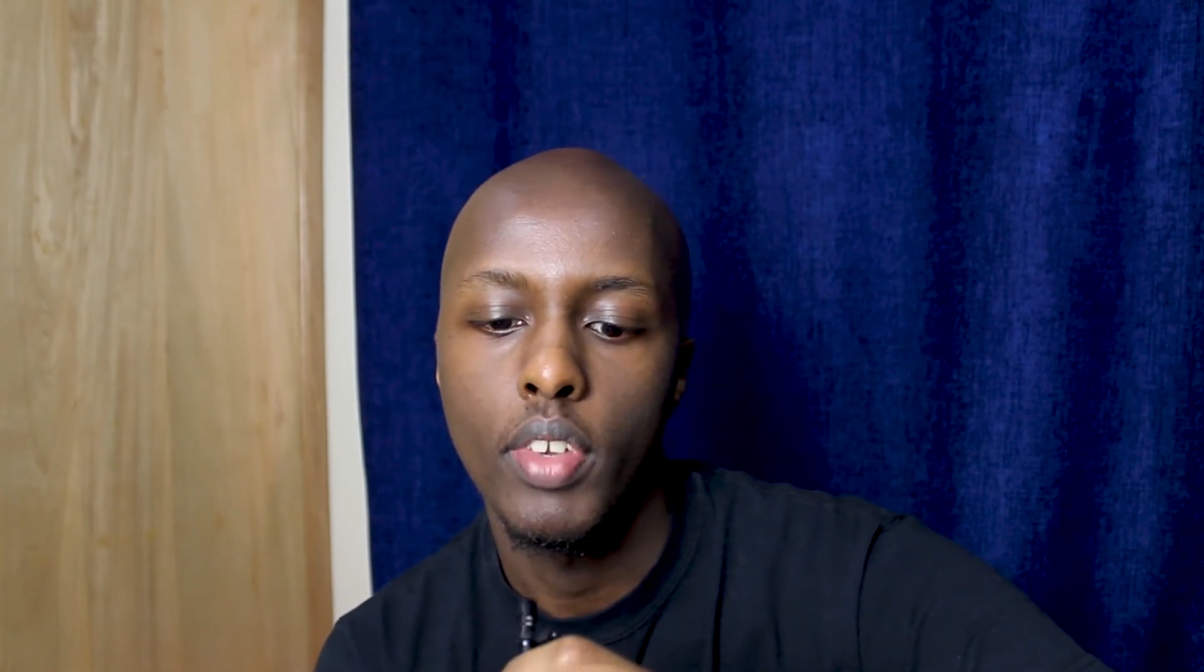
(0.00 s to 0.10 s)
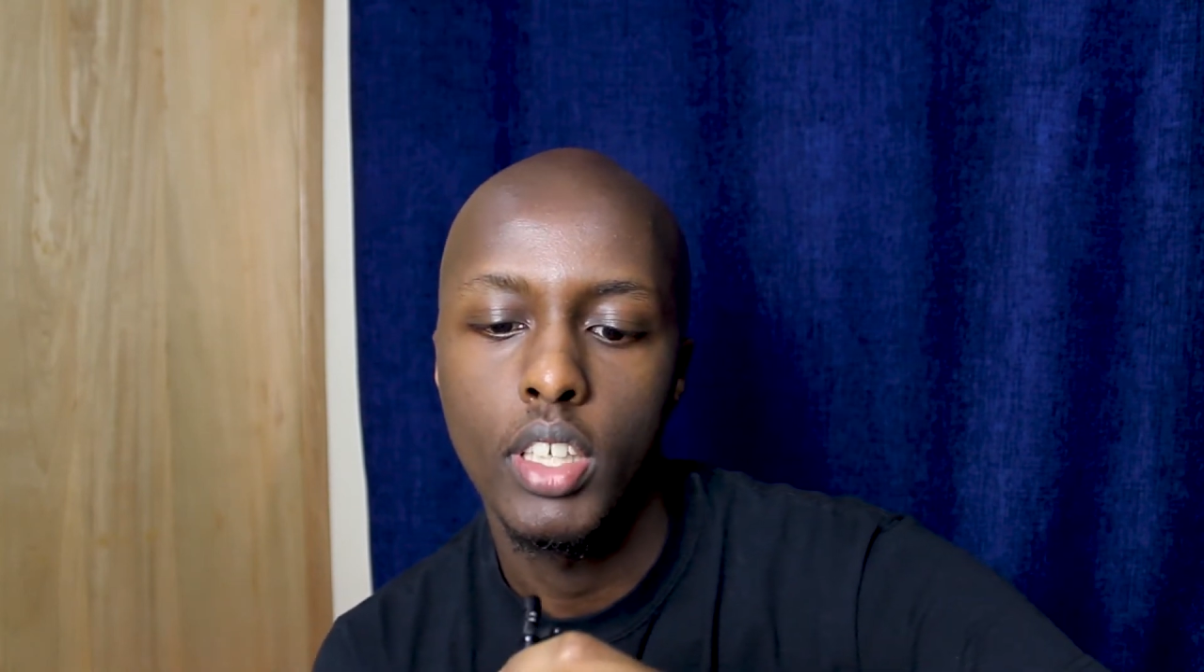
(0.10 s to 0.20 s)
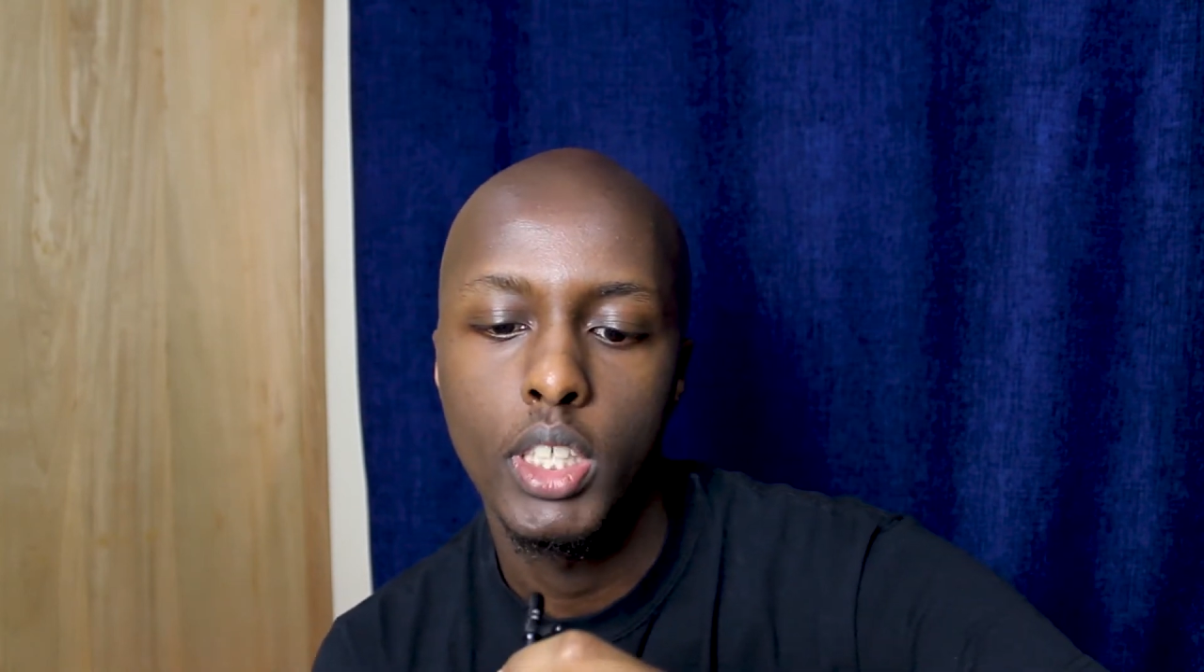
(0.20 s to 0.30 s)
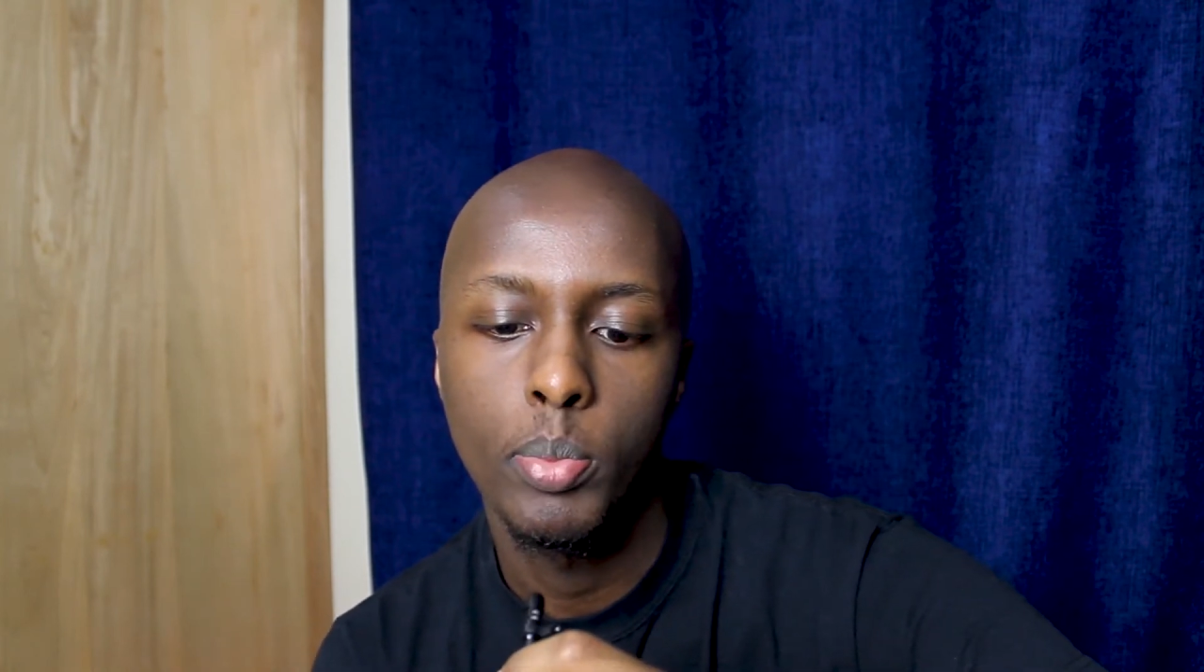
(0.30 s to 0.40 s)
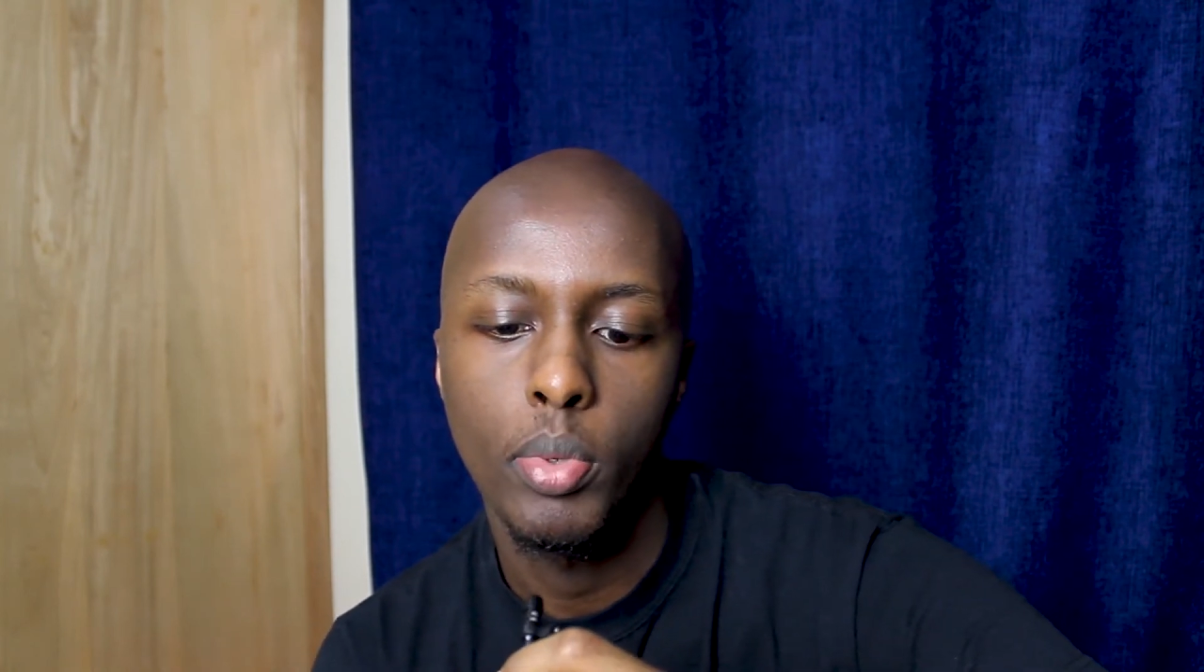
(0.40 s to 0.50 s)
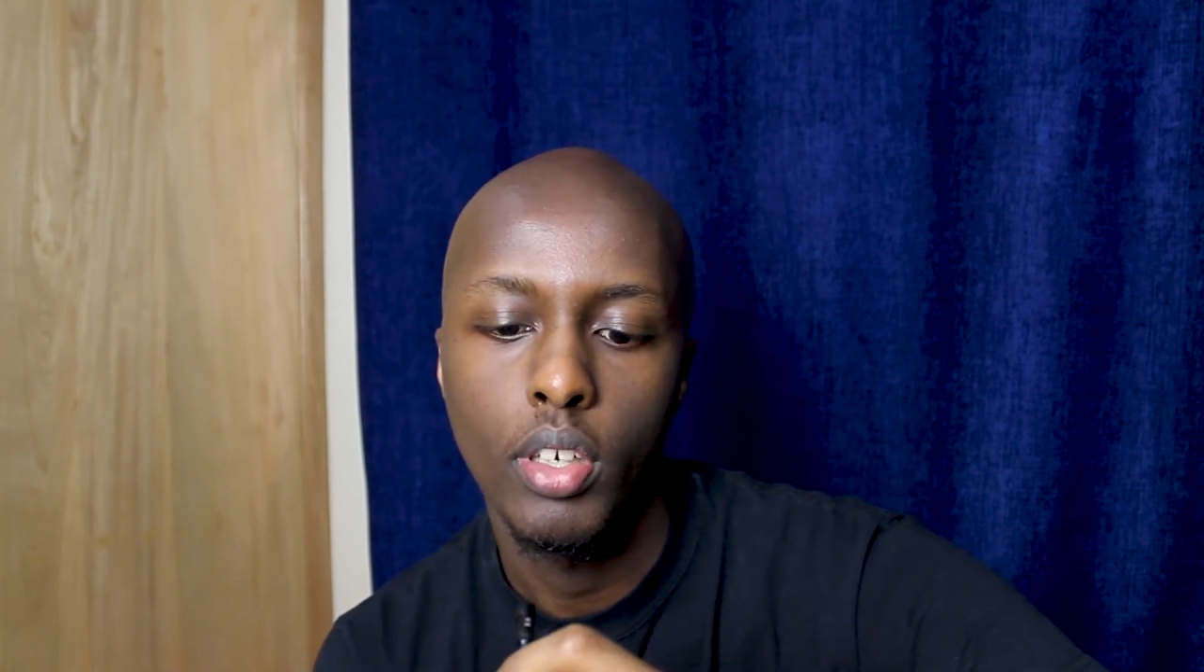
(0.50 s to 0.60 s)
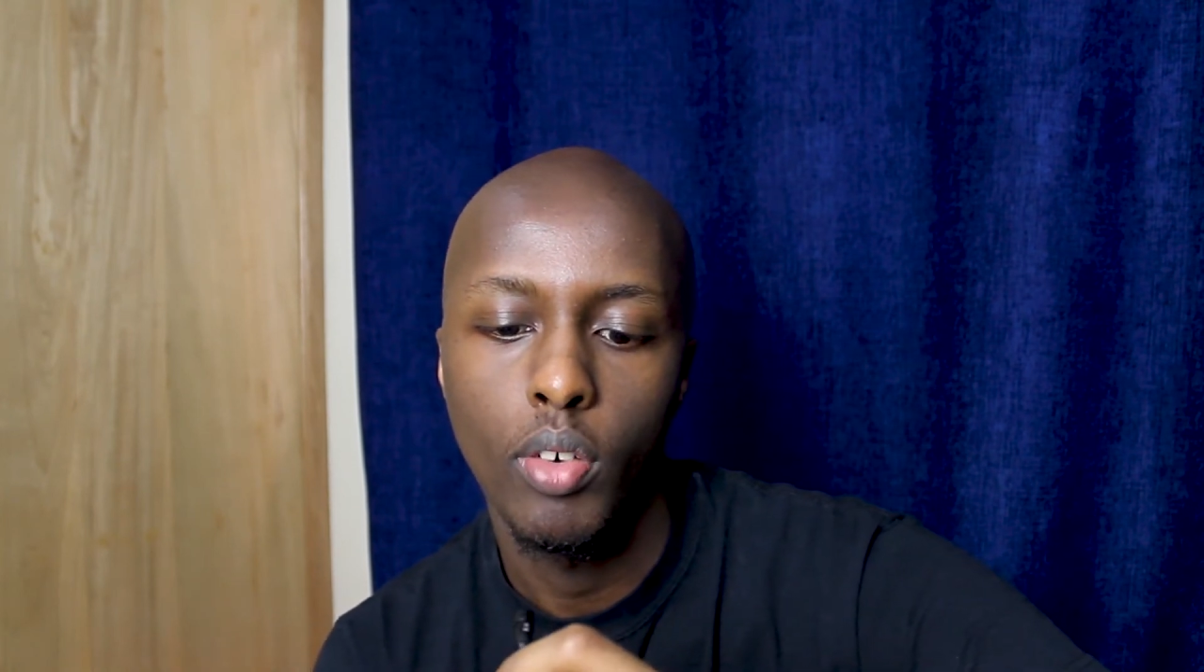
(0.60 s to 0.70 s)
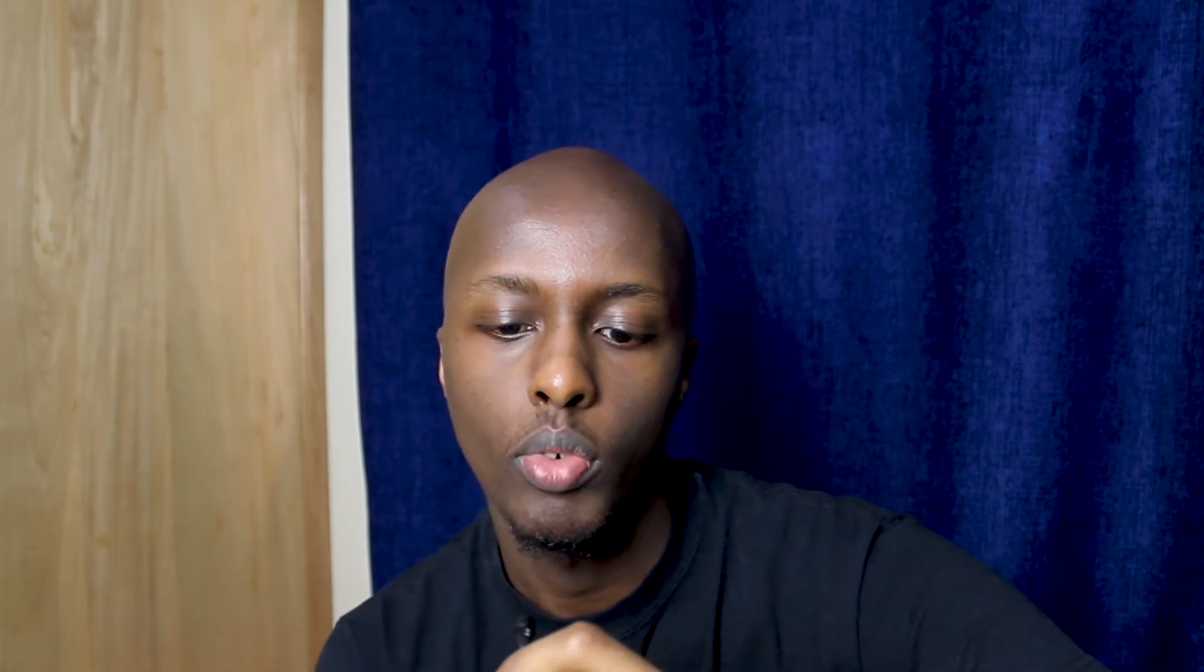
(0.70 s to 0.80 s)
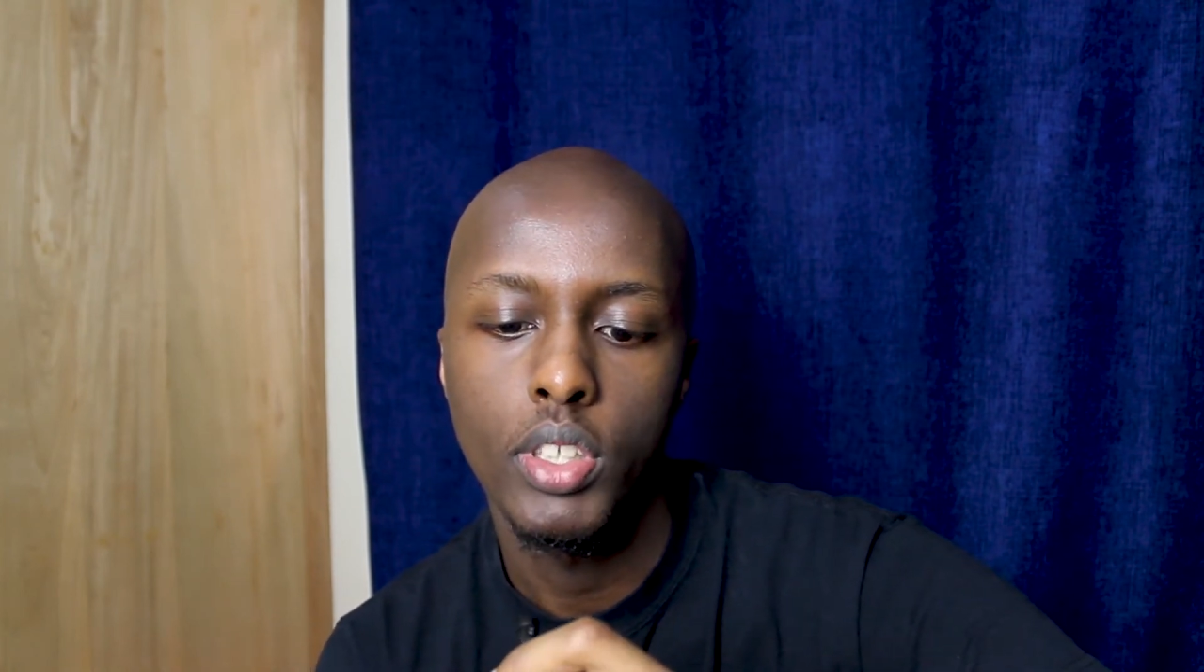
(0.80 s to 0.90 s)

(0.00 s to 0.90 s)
the spirit of